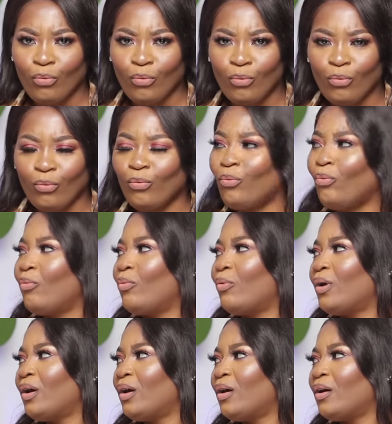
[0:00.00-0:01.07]

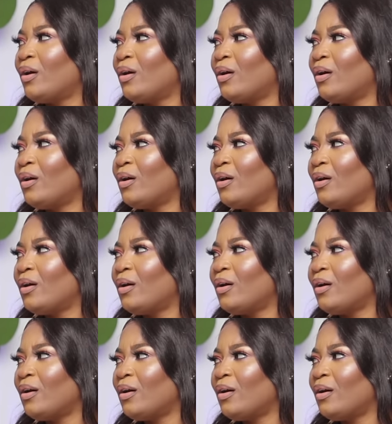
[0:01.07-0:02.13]

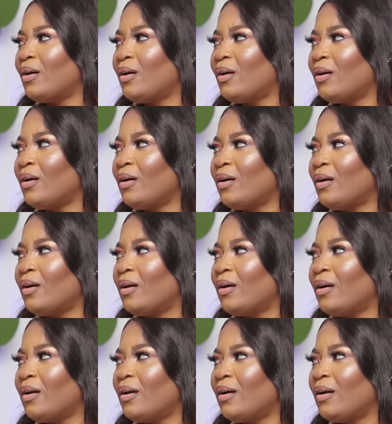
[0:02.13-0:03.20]

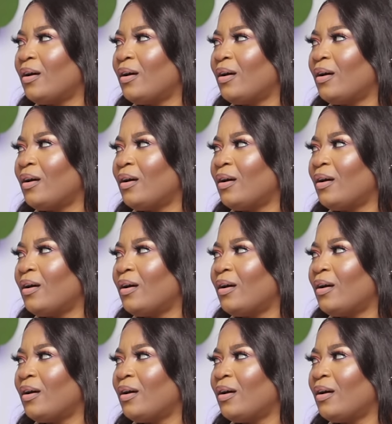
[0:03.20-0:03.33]
The person shown says nothing.